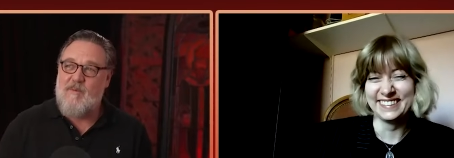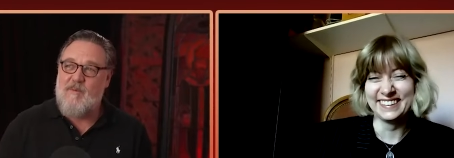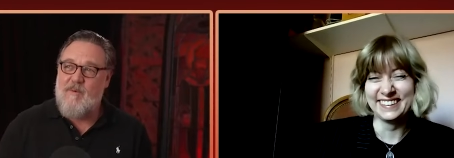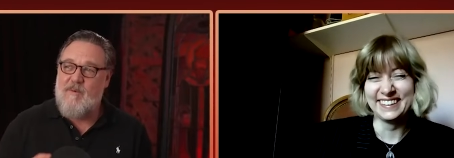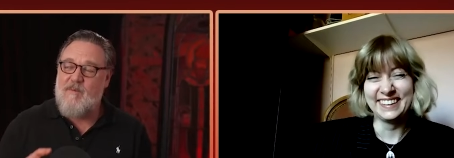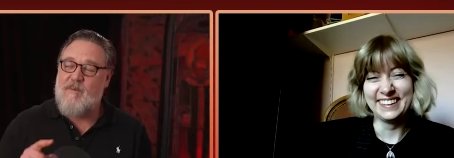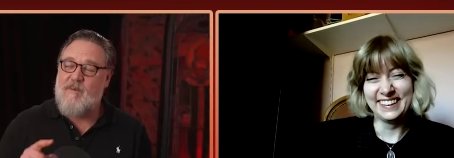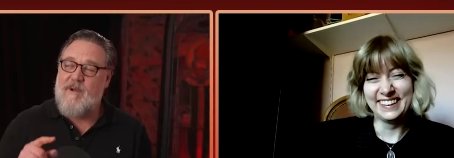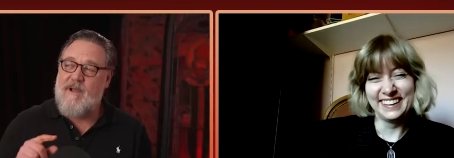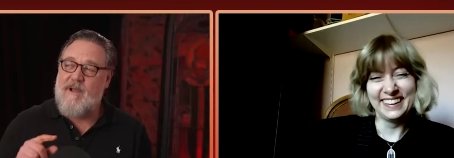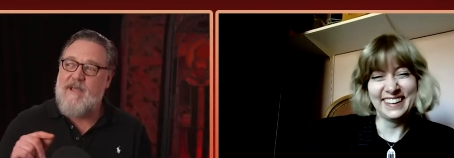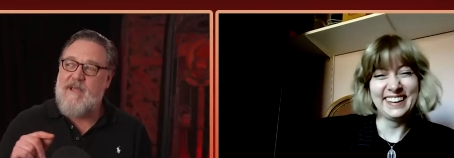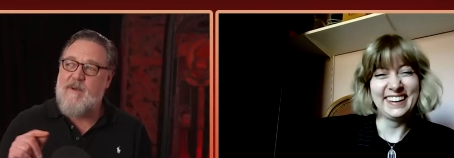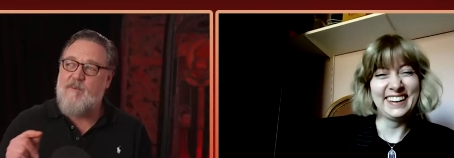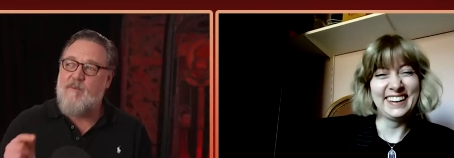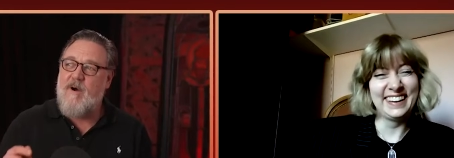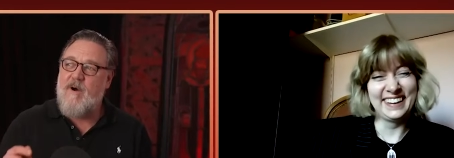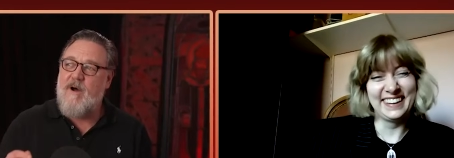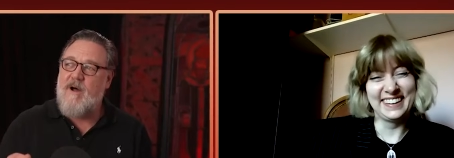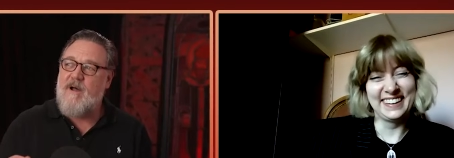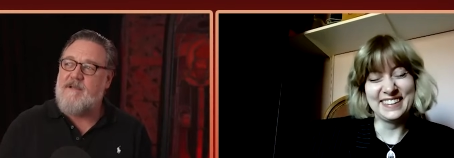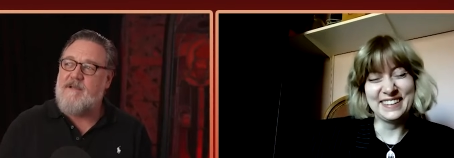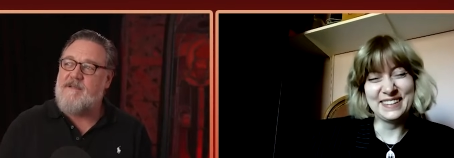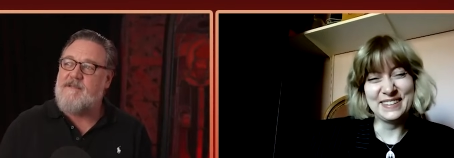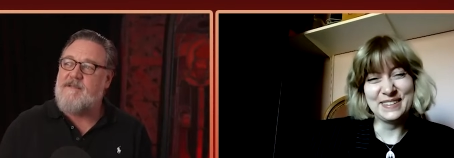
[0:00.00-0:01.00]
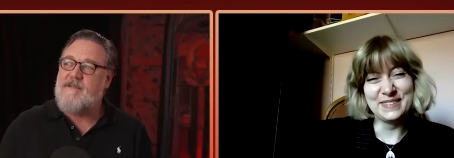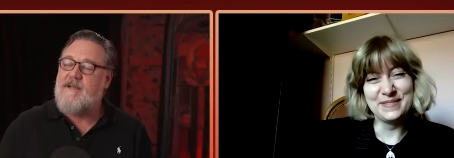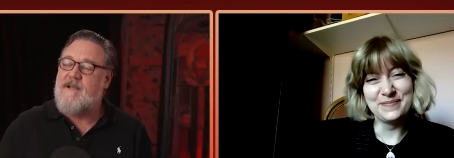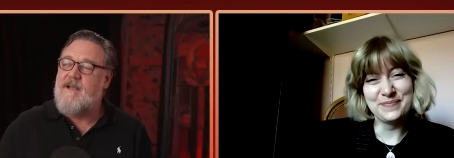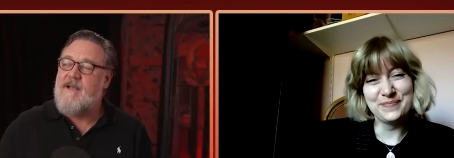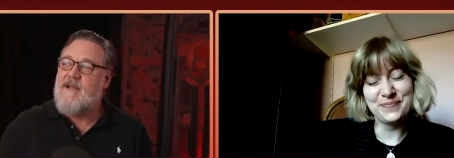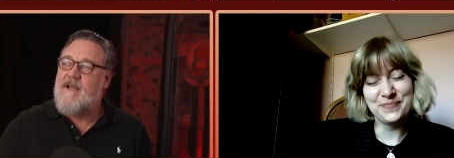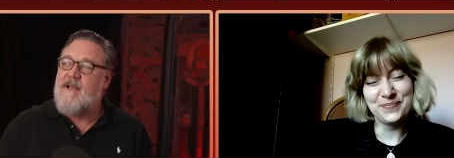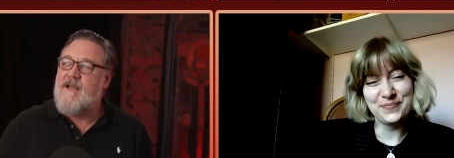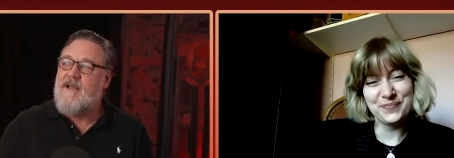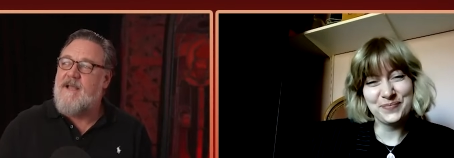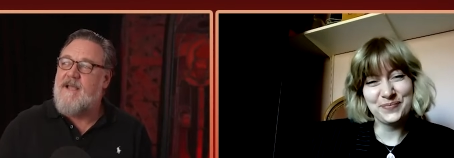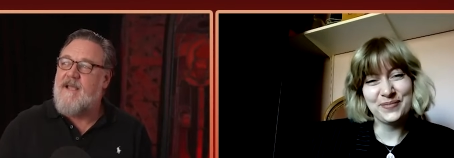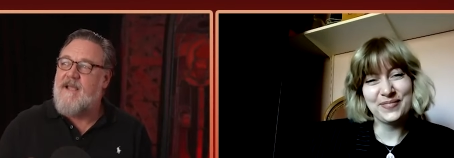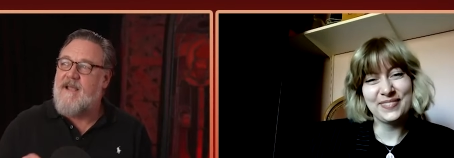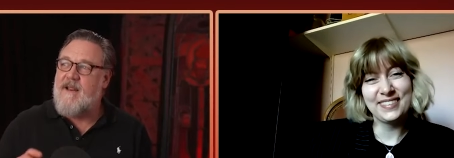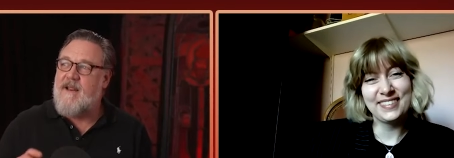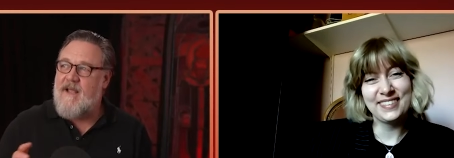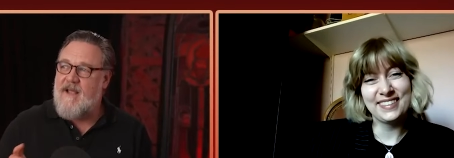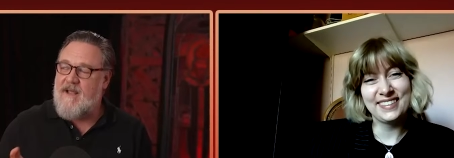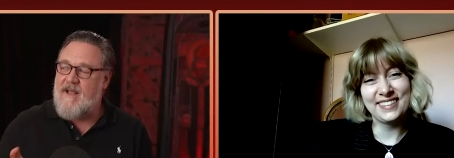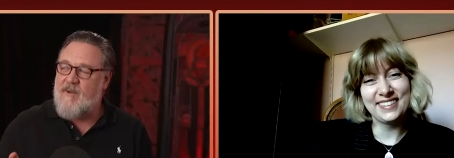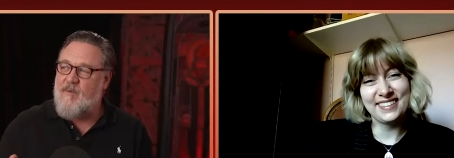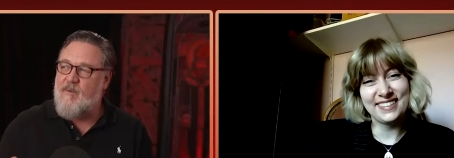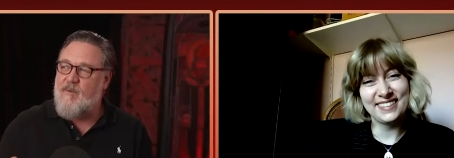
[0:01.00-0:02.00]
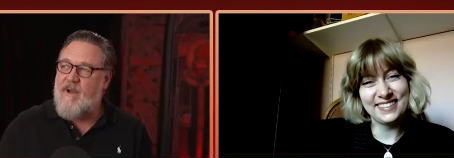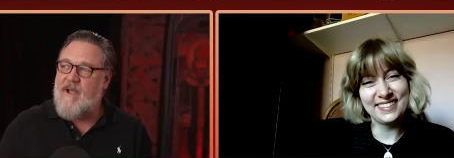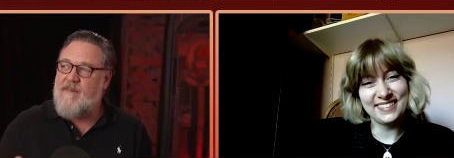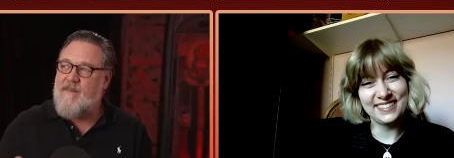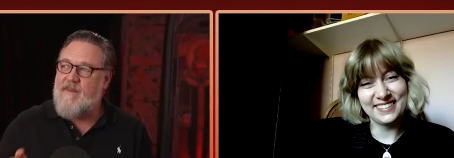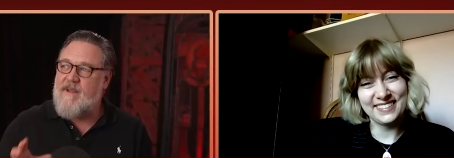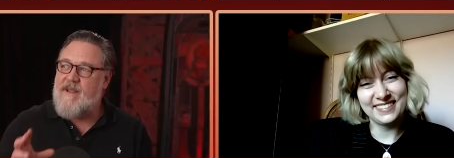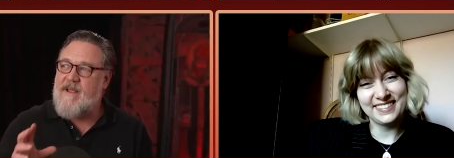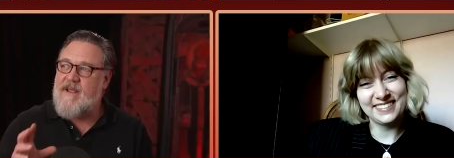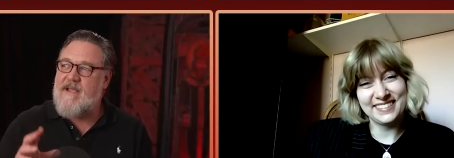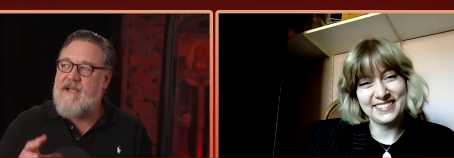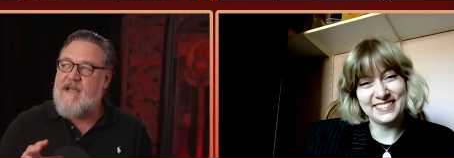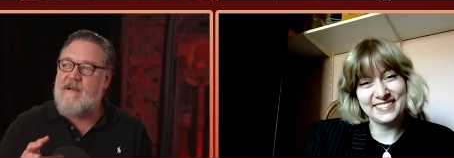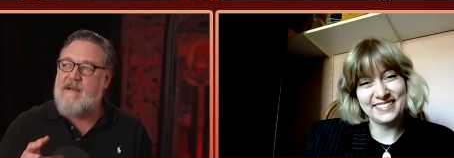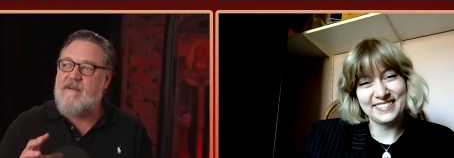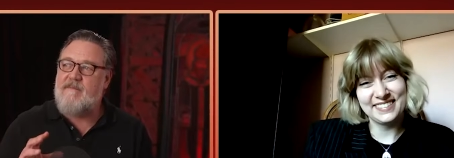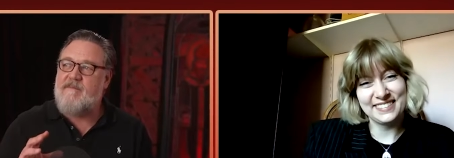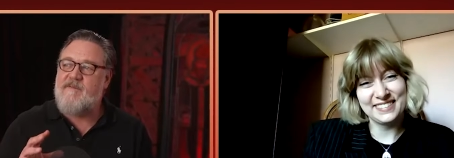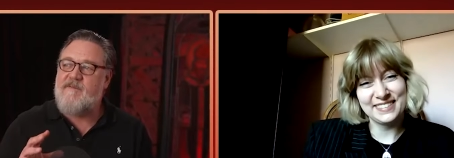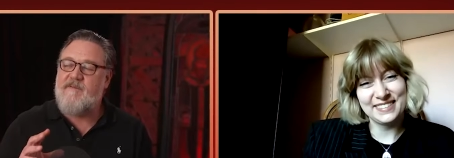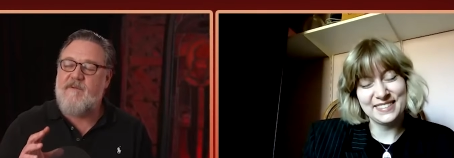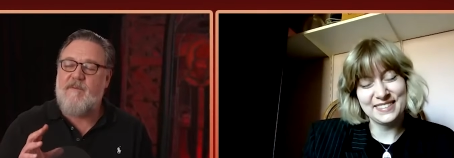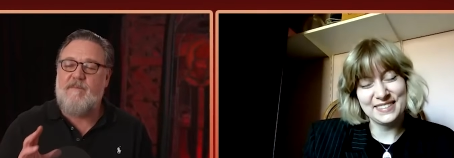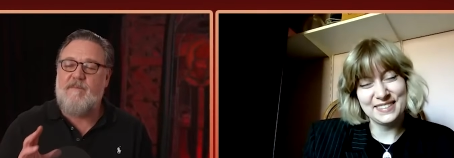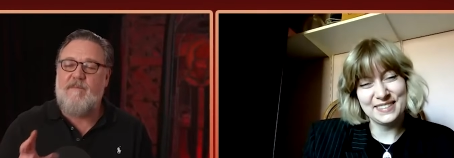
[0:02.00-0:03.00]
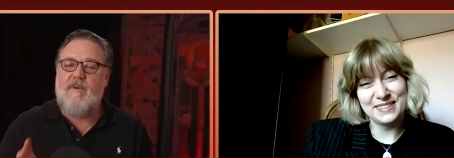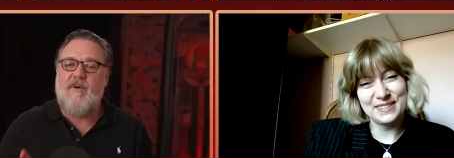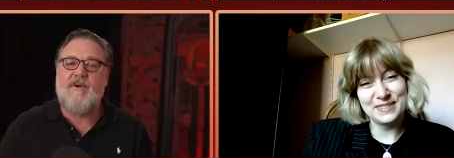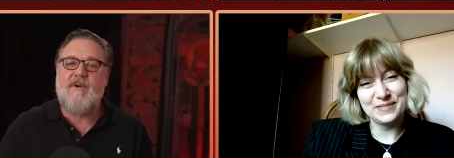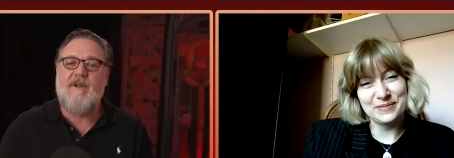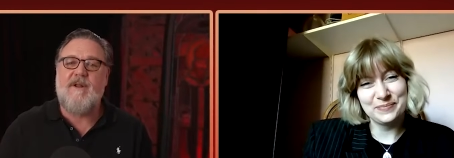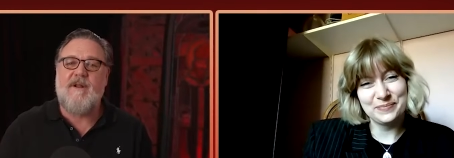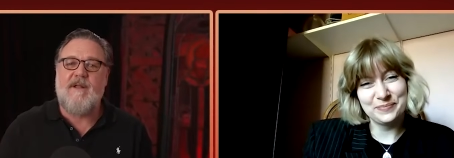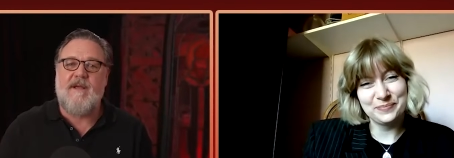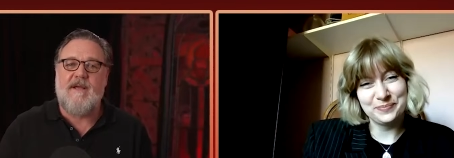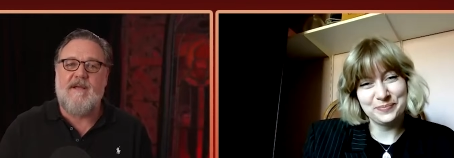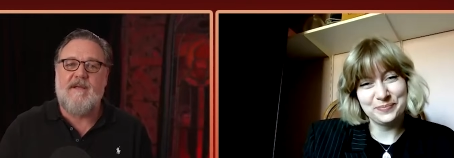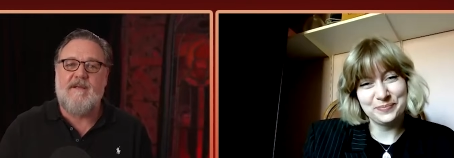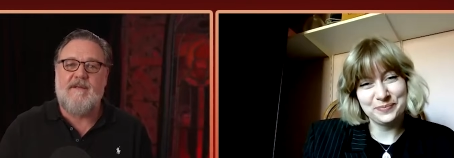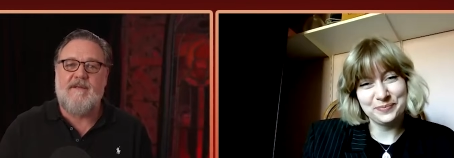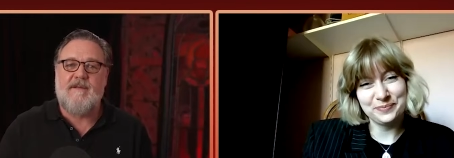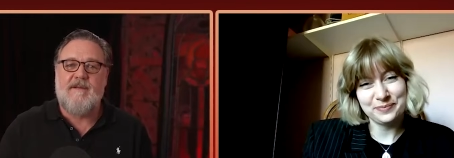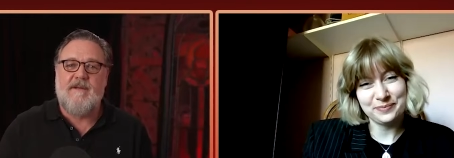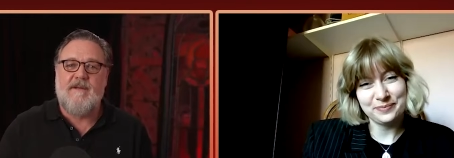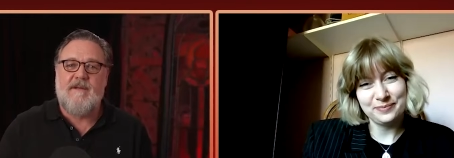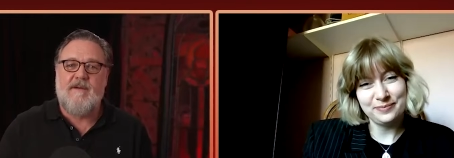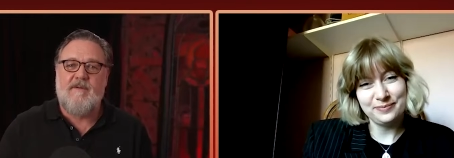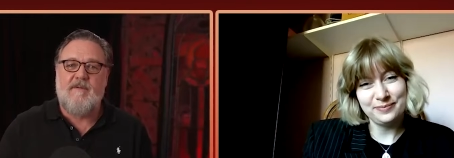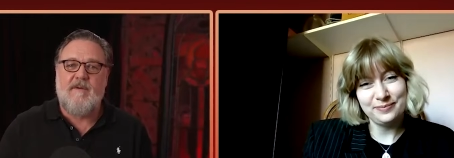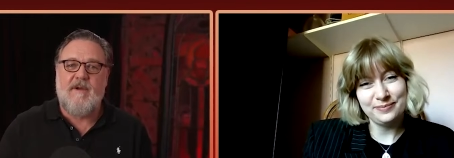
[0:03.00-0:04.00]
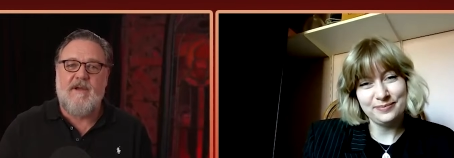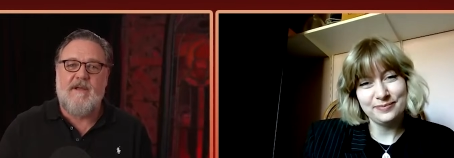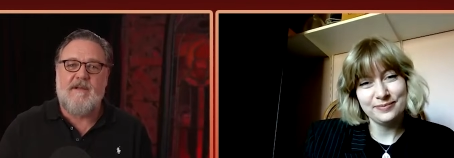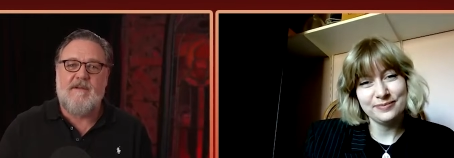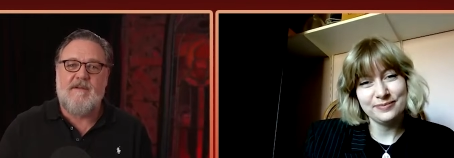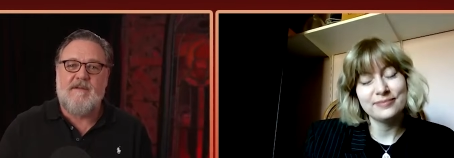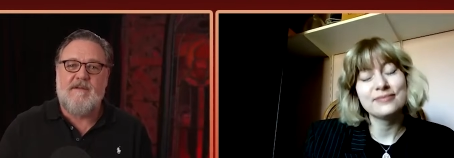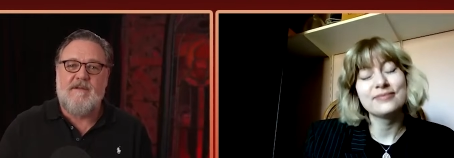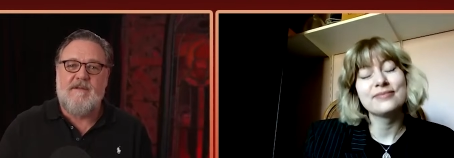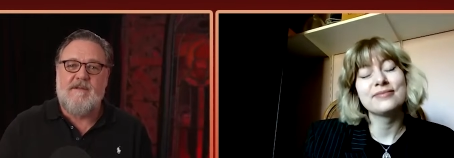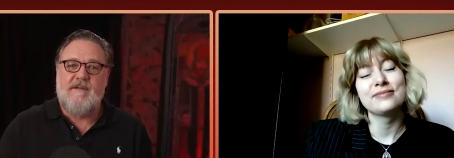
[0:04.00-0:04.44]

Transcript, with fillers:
Speaker 1: Well, he was in a way, but he comes from Modena, right?